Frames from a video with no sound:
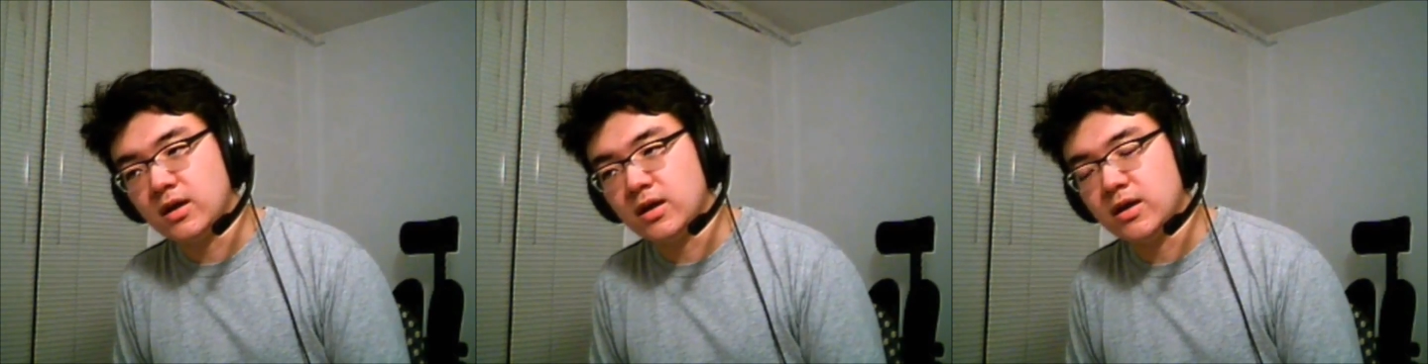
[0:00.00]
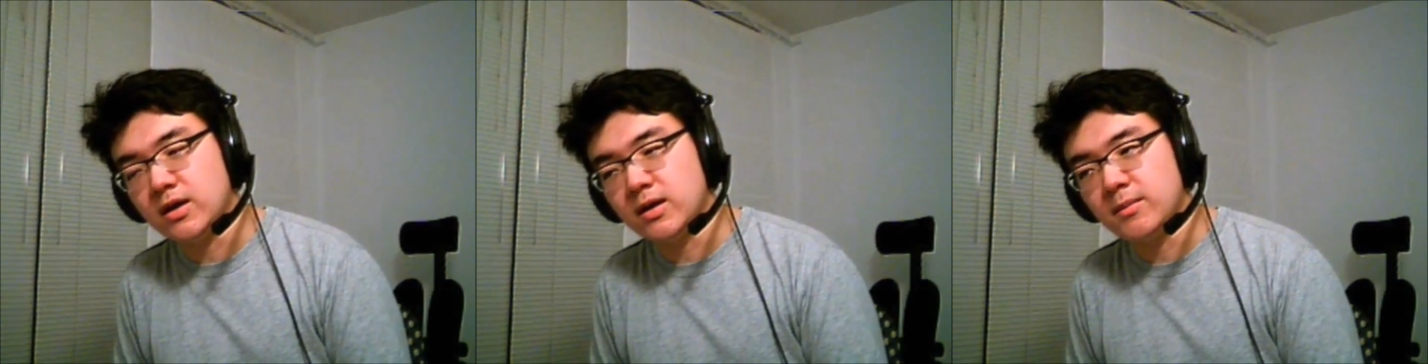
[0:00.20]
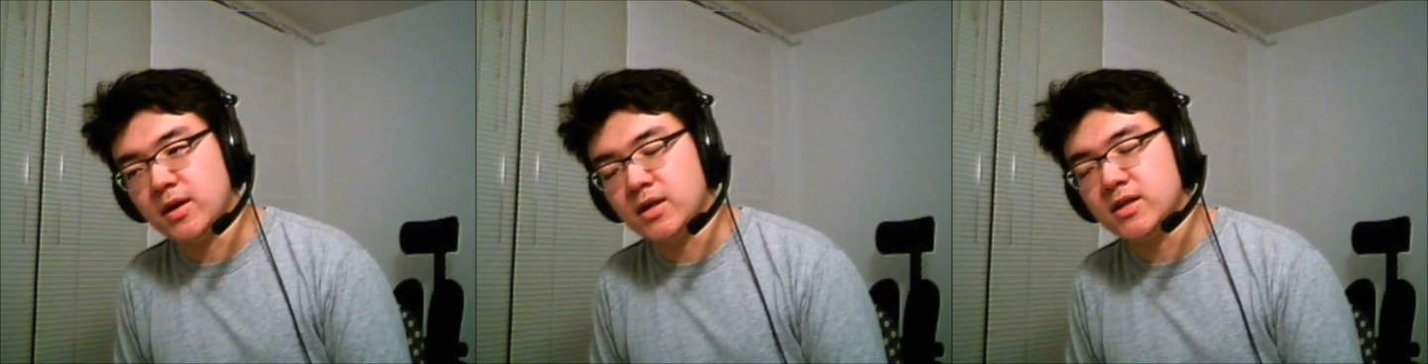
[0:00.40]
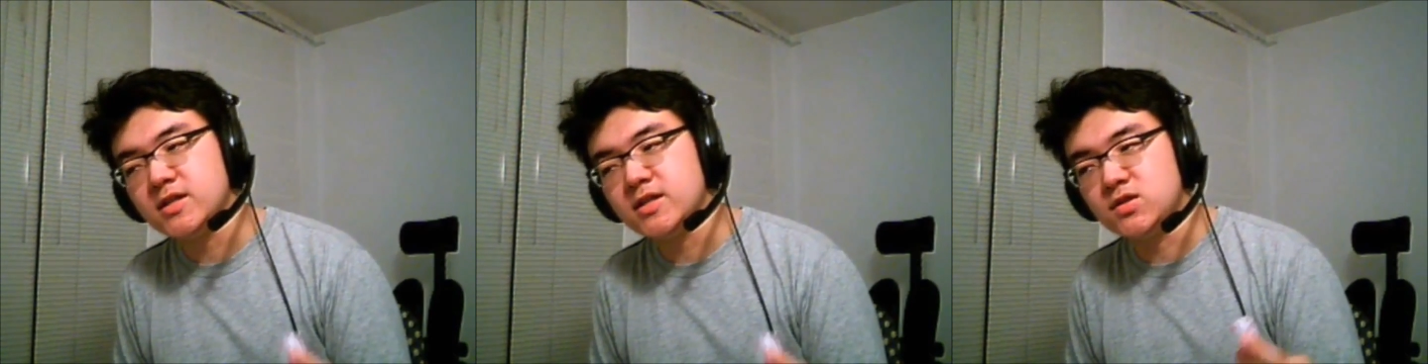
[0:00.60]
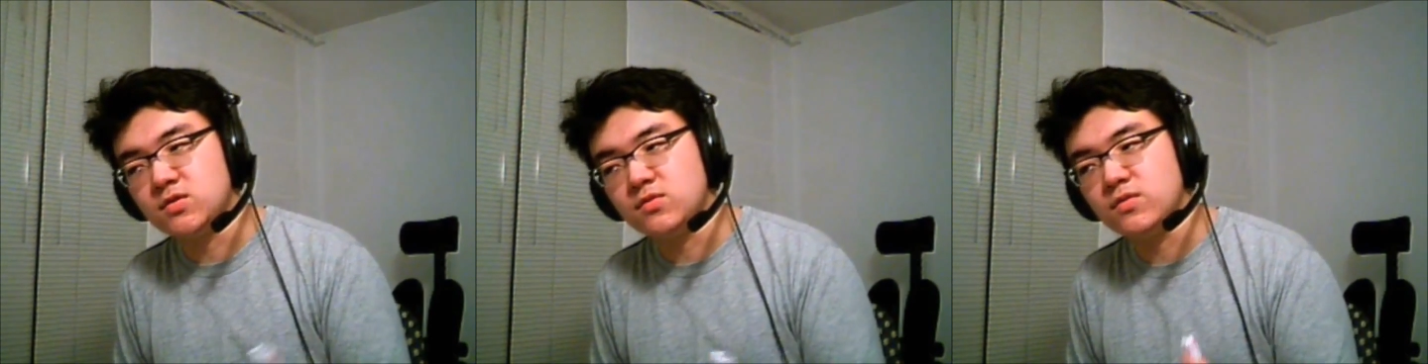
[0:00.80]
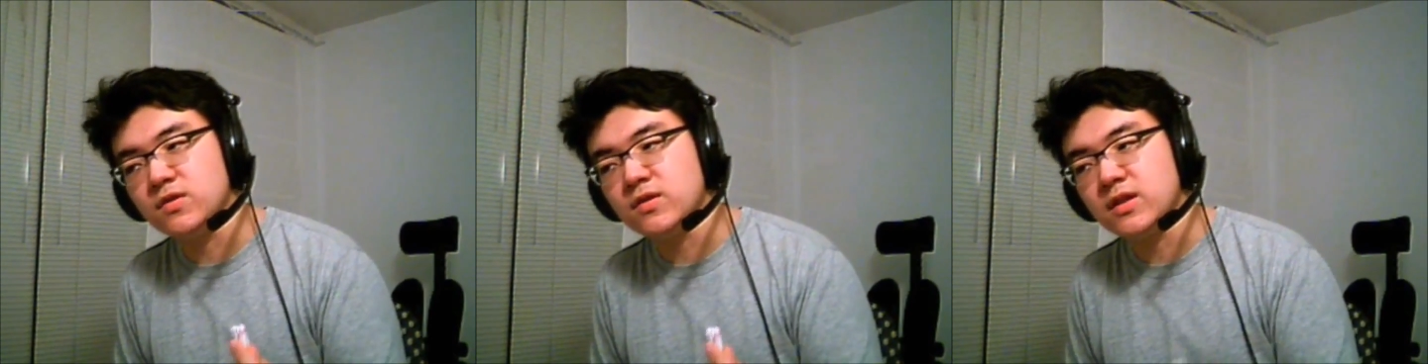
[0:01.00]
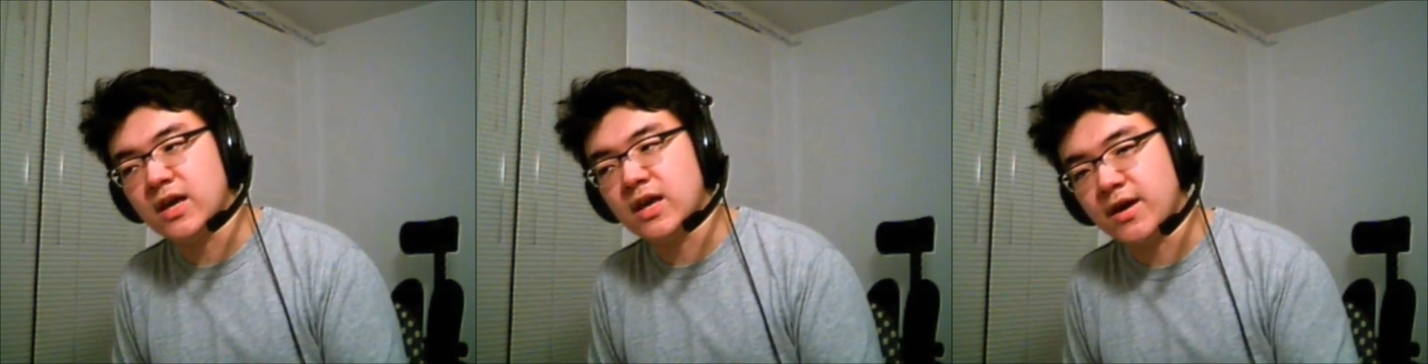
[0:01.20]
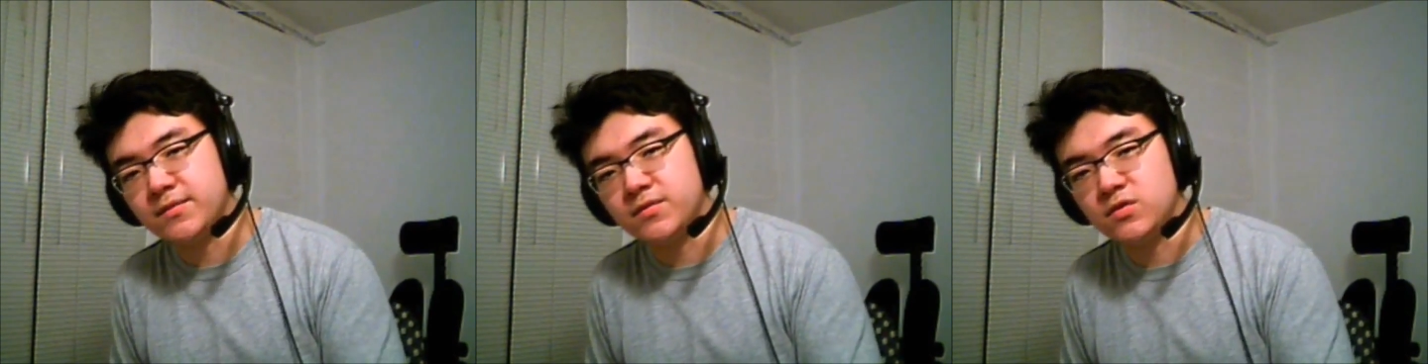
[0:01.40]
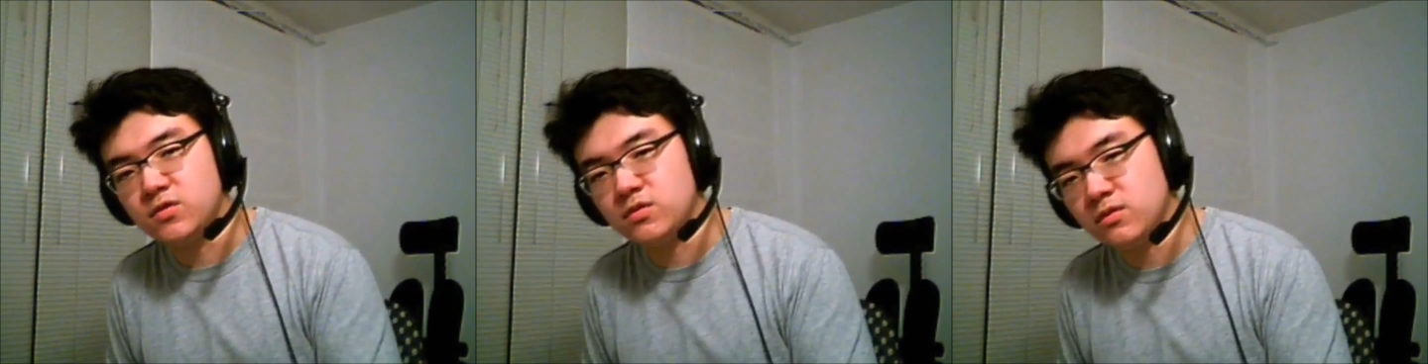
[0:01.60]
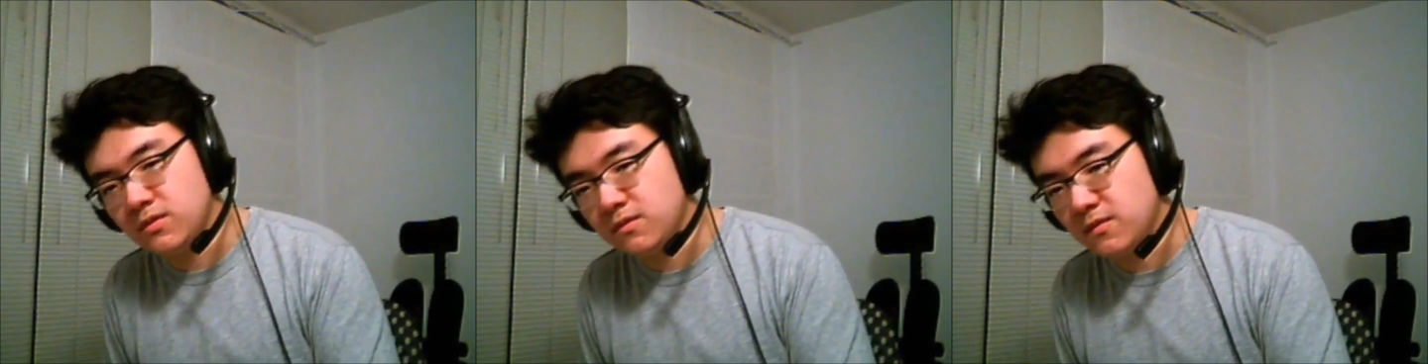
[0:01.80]
unless you really have to
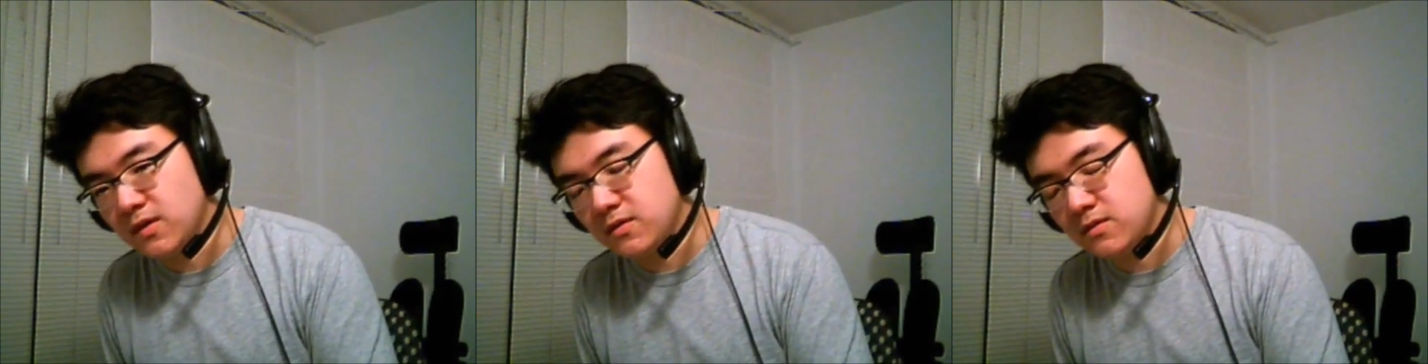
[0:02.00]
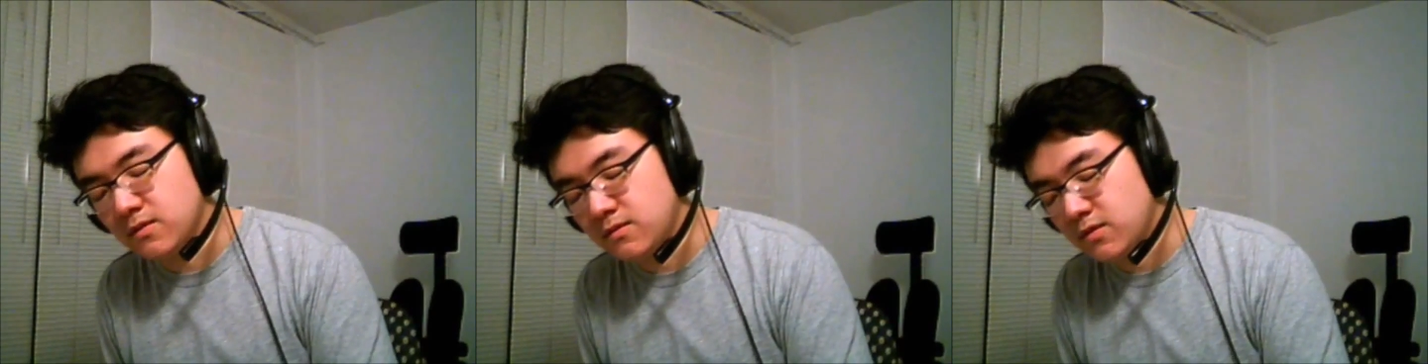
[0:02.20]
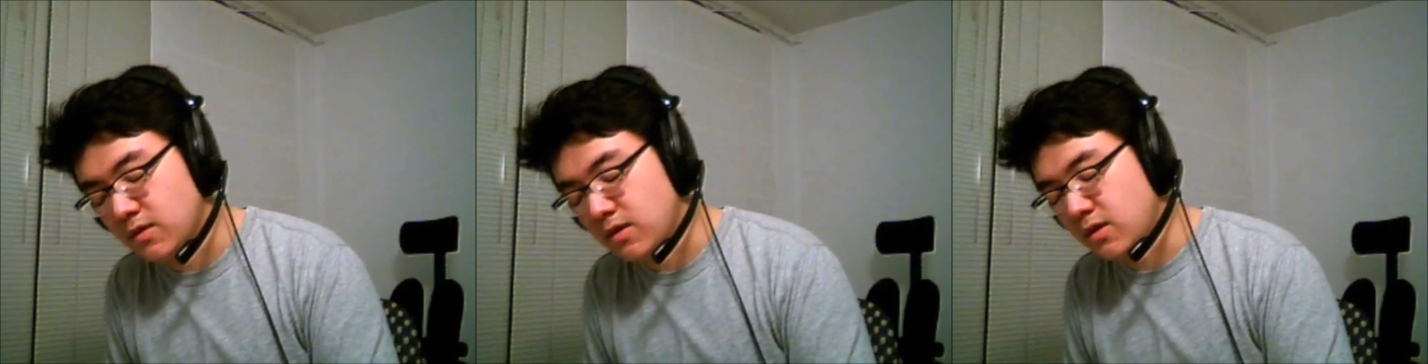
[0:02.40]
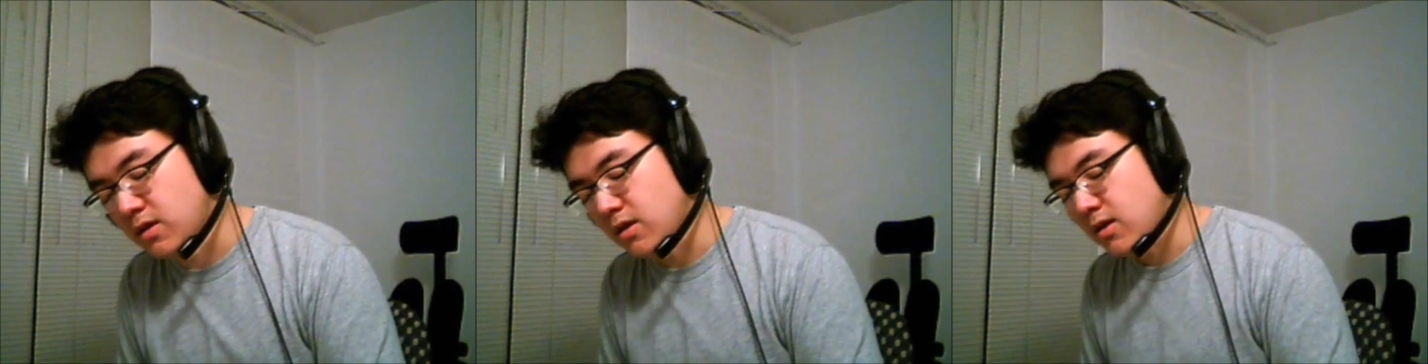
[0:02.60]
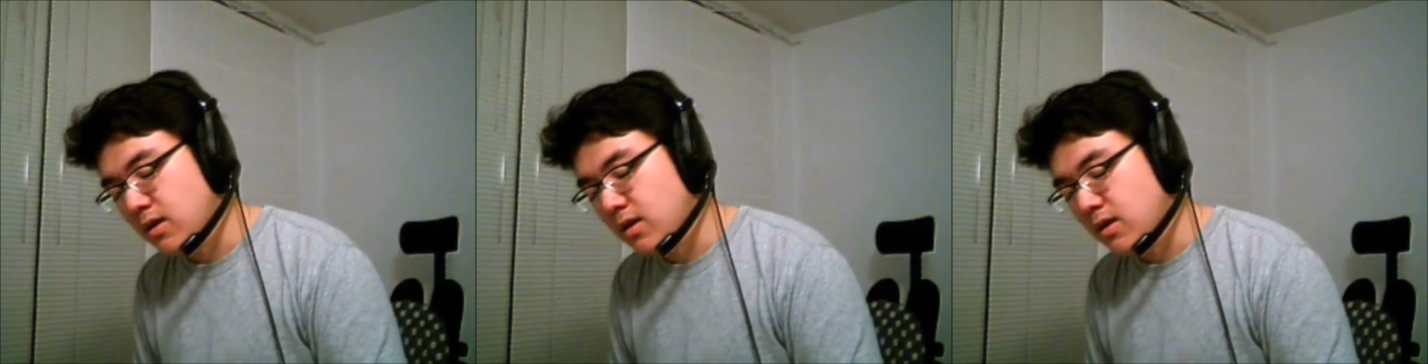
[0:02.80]
do a defensive shot.